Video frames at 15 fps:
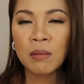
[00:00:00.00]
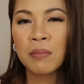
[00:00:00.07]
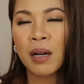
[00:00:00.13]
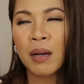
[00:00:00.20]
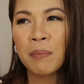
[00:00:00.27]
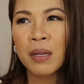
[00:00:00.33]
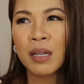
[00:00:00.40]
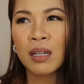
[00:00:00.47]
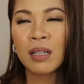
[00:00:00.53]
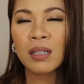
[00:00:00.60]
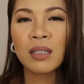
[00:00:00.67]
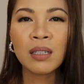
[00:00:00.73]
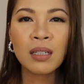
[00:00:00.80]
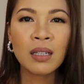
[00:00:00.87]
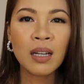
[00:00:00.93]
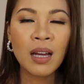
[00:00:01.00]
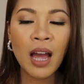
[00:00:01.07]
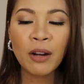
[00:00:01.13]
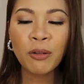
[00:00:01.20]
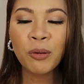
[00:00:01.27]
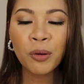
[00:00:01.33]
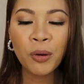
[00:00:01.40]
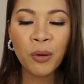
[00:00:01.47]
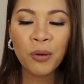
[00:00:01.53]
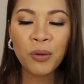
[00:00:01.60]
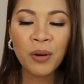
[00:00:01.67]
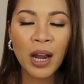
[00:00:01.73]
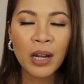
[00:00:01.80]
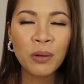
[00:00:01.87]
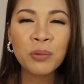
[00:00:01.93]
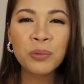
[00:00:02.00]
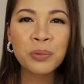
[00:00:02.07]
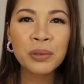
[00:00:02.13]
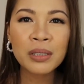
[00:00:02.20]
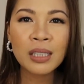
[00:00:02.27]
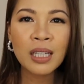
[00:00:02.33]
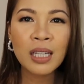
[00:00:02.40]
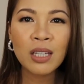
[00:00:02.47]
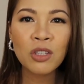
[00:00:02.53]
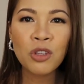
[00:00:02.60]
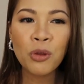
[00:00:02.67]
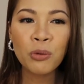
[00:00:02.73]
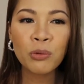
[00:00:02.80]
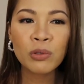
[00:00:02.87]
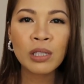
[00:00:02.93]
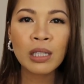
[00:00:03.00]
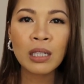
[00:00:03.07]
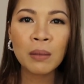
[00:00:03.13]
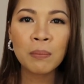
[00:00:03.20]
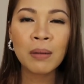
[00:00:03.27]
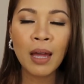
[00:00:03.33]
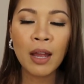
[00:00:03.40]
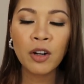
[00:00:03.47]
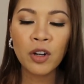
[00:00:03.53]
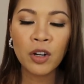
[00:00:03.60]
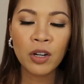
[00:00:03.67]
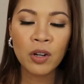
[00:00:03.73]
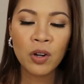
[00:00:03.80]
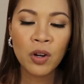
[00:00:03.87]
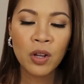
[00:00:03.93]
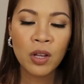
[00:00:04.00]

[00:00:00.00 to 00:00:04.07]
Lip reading: mga pink, I don't know, I don't really use lip liner,